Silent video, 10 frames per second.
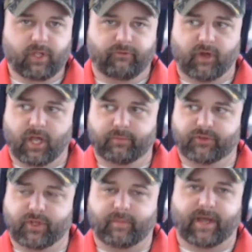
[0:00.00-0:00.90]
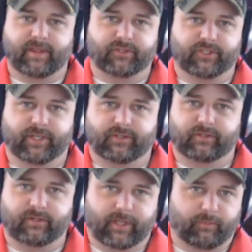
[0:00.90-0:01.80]
from somebody that's
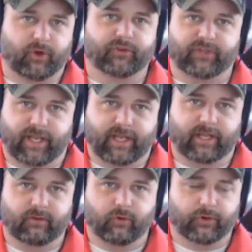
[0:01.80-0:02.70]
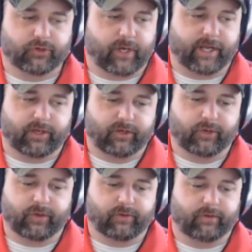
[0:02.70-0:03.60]
just impersonating or trying to
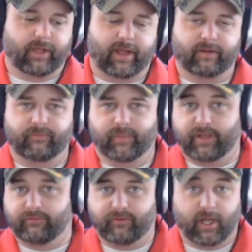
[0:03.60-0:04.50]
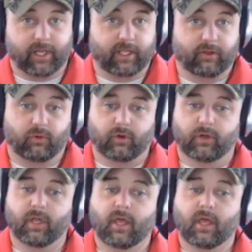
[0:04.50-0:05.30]
do it out of being funny, or